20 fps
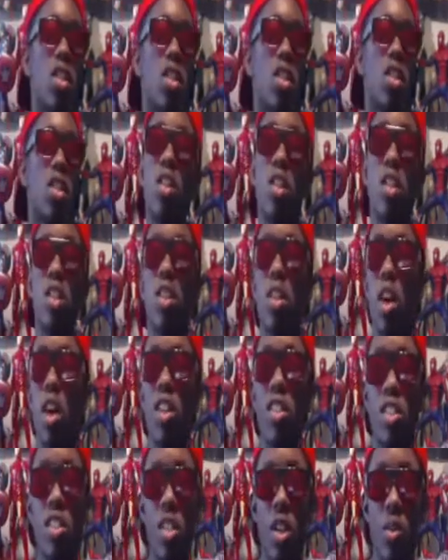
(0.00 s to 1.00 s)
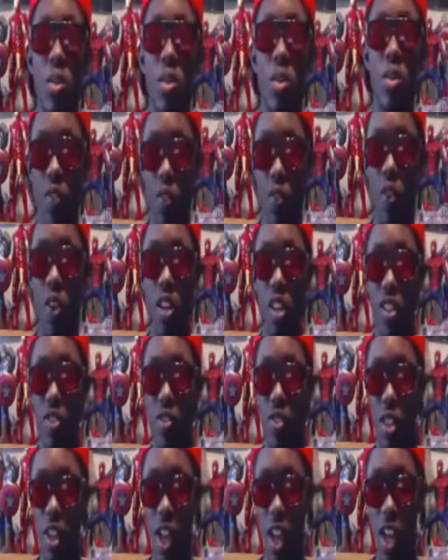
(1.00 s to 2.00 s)
accidentally lost some of the
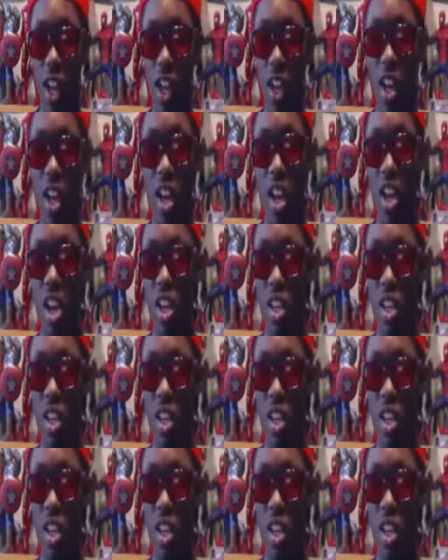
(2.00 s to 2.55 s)
footage for that.